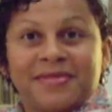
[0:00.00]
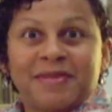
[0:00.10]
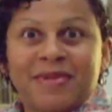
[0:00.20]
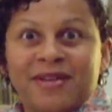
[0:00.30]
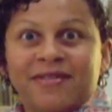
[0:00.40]

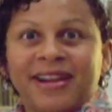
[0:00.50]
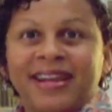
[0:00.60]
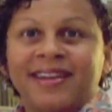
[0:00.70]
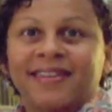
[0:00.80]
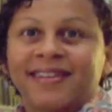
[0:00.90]
about right
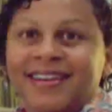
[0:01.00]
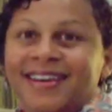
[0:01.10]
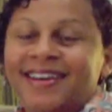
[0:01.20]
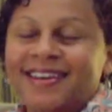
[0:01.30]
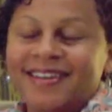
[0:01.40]
here.
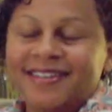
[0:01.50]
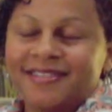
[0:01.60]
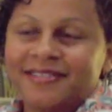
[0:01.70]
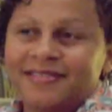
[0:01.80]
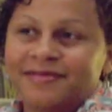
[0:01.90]

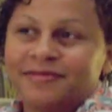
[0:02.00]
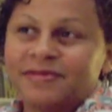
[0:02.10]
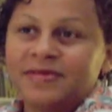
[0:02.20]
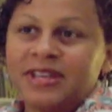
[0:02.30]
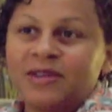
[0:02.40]
And
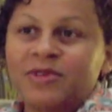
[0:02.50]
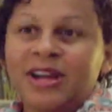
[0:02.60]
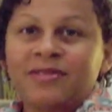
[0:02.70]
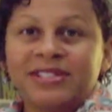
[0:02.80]
when I